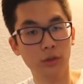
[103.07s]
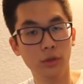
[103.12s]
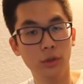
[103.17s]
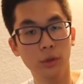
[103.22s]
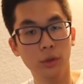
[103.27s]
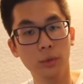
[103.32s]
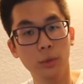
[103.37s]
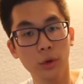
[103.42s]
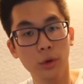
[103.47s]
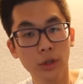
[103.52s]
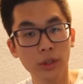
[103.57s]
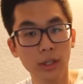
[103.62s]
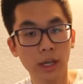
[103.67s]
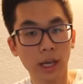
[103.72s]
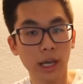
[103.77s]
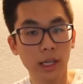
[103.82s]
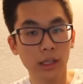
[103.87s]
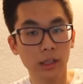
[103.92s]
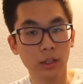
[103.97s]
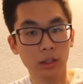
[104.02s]
to the wood
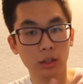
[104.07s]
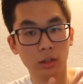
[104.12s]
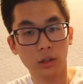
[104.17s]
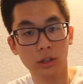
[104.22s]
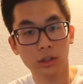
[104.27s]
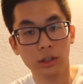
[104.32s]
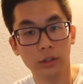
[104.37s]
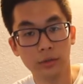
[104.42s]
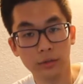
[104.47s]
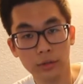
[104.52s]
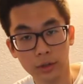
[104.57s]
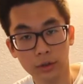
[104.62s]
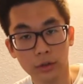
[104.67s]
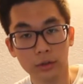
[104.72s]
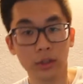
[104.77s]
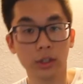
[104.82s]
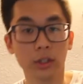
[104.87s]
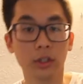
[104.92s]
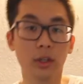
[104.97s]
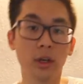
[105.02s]
and the glossy feel of
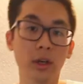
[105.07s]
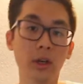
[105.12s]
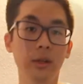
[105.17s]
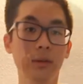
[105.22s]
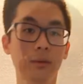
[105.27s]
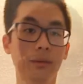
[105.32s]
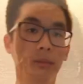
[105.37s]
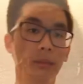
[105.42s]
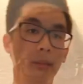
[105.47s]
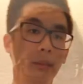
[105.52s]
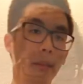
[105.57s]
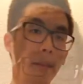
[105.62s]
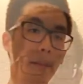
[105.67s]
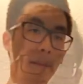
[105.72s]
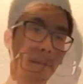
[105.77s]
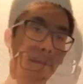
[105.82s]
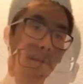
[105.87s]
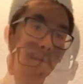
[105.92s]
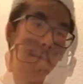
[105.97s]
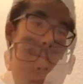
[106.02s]
the guitar.
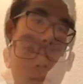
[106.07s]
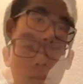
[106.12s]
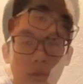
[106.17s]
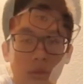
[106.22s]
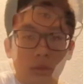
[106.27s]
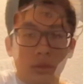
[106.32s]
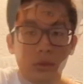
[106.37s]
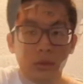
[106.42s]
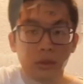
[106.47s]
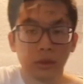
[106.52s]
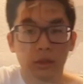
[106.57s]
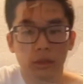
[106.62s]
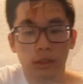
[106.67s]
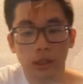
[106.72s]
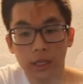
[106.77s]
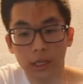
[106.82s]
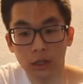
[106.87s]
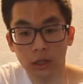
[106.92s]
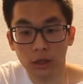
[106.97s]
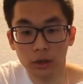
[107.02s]
Well,
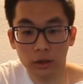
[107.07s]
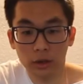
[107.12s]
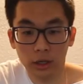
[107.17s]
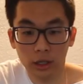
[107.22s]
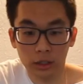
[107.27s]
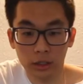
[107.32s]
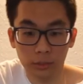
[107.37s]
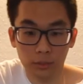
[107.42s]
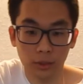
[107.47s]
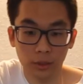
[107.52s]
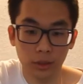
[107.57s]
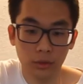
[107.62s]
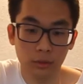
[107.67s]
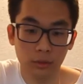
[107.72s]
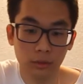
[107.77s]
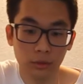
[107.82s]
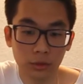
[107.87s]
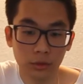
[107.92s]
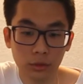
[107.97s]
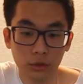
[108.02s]
cellulose has
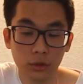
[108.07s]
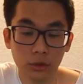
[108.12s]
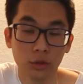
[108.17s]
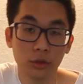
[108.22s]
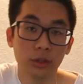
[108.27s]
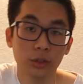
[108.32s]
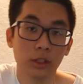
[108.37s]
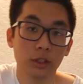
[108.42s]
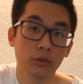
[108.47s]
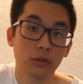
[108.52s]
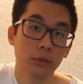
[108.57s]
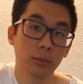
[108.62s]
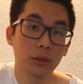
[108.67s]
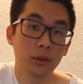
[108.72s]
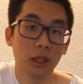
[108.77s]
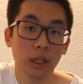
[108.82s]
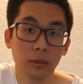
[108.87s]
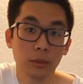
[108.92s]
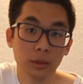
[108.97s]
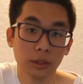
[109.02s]
been used as
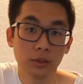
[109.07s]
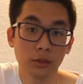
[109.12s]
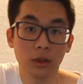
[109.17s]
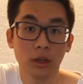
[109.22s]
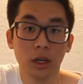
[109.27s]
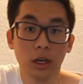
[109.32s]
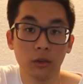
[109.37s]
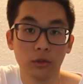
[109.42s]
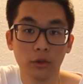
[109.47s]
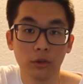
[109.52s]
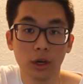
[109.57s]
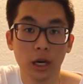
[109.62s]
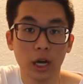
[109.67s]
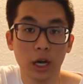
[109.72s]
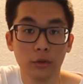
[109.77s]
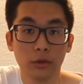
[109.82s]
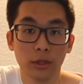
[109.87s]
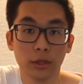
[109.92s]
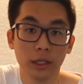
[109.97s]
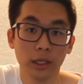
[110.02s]
replacement for
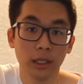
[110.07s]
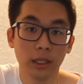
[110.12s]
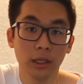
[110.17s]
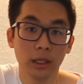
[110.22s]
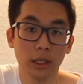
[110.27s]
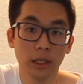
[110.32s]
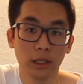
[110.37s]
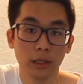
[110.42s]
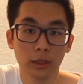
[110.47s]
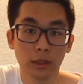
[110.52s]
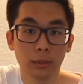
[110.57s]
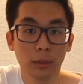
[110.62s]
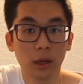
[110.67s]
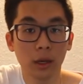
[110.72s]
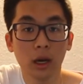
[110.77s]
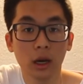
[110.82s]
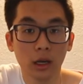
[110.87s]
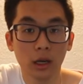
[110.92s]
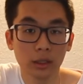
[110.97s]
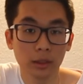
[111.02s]
ivory in the
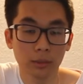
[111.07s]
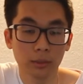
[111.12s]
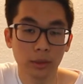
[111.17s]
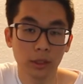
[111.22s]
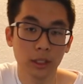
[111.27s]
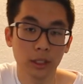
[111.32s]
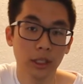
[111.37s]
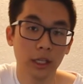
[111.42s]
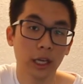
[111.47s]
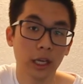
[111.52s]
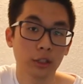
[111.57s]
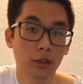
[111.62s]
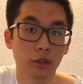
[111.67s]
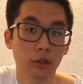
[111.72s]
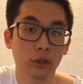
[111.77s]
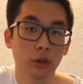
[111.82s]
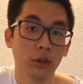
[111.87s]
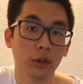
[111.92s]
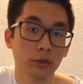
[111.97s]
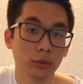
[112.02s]
past, but it has
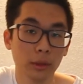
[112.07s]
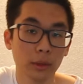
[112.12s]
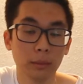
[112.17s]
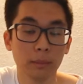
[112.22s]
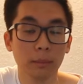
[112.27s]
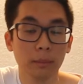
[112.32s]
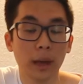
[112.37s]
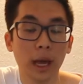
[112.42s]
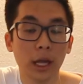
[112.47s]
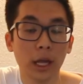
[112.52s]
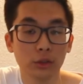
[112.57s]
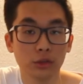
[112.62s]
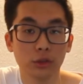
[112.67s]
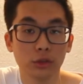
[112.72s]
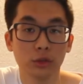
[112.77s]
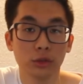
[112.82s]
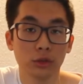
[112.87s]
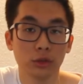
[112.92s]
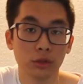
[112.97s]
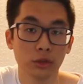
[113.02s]
also been banned
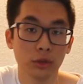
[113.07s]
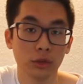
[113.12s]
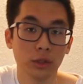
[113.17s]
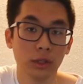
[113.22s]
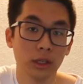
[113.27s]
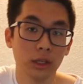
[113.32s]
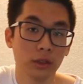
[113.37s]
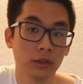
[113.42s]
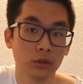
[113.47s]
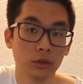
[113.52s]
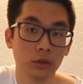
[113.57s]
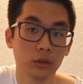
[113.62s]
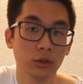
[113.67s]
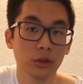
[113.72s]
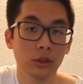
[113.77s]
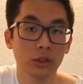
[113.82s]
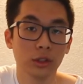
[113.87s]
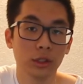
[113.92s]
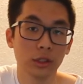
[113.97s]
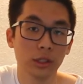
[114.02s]
due to
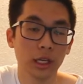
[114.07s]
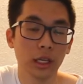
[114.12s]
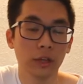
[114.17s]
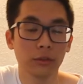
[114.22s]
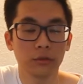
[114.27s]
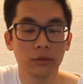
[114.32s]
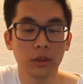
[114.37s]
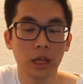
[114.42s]
the